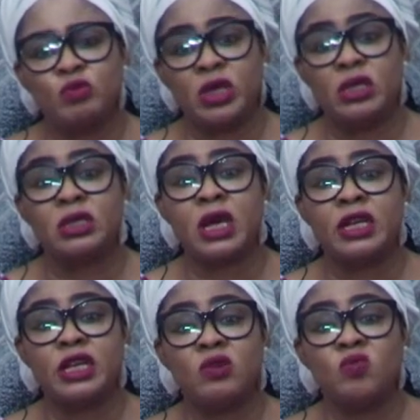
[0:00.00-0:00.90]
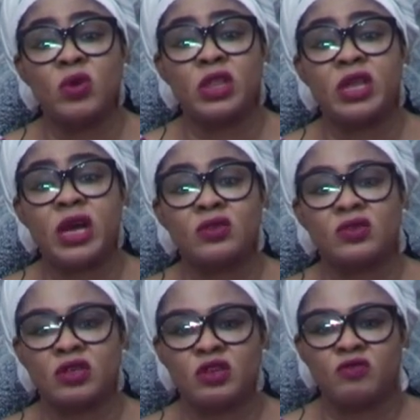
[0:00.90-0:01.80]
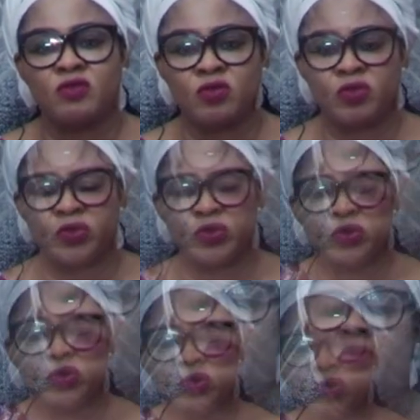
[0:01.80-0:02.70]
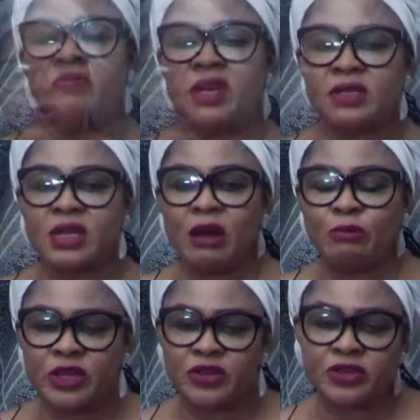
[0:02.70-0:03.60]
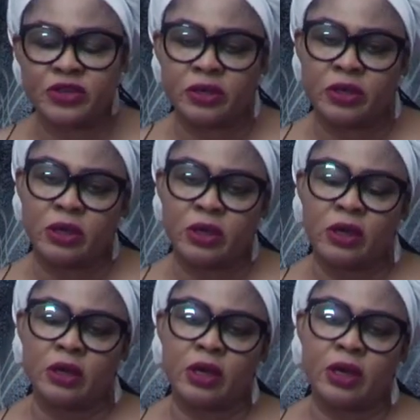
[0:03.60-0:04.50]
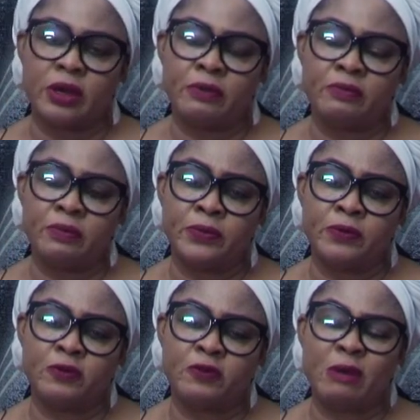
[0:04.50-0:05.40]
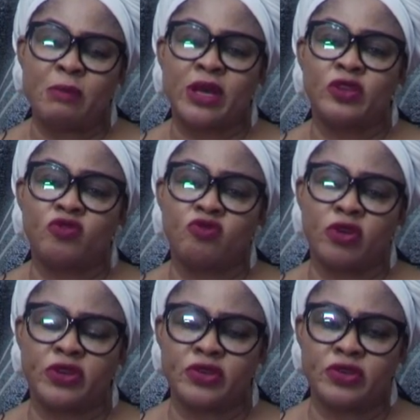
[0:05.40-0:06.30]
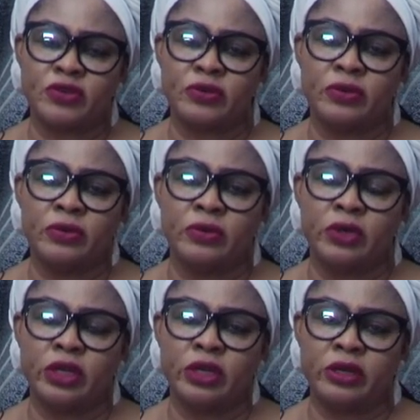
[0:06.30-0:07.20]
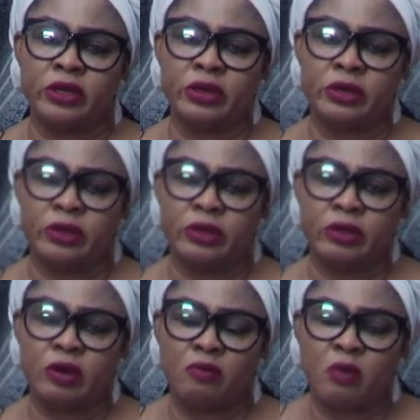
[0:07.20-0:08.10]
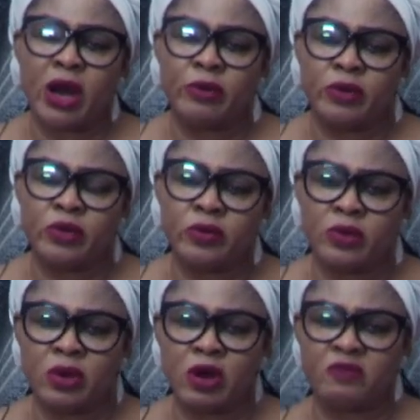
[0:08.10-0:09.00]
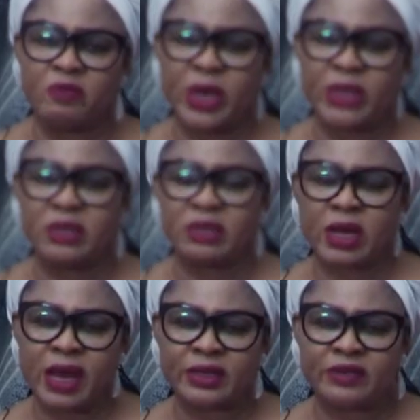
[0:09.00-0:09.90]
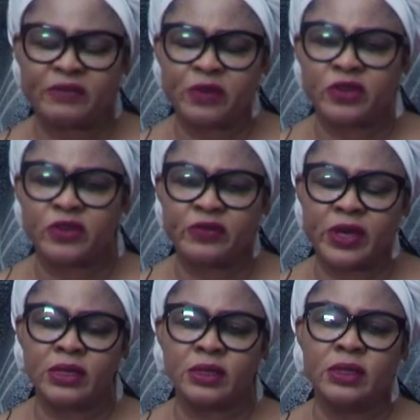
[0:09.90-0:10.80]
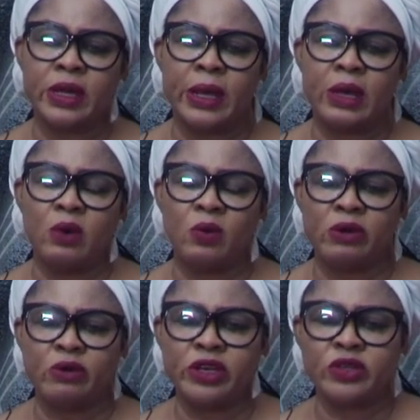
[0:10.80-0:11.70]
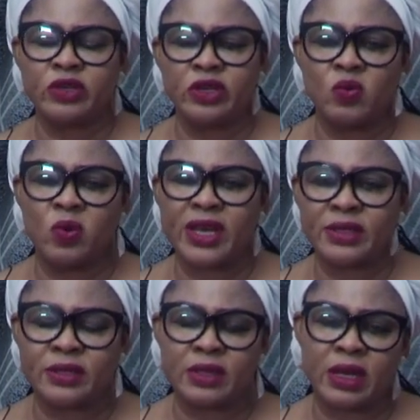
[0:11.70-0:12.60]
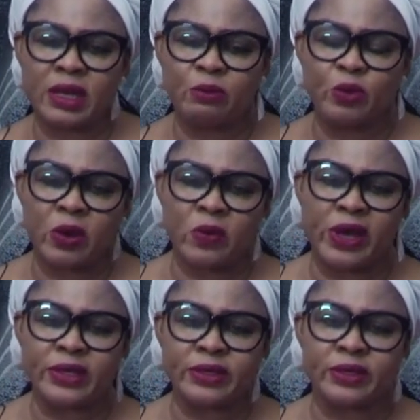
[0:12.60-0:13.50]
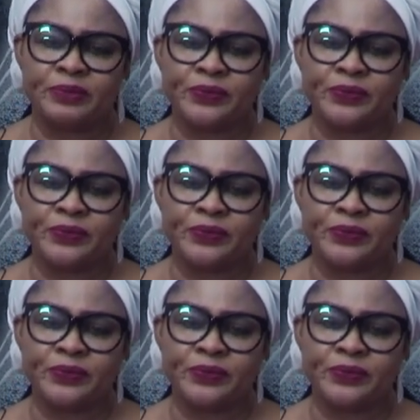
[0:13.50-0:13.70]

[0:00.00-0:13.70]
will be in tandem with that sort of growth. We've established Farmers Trust in Obaru local government as the first phase. We're going to the west, Anambra West.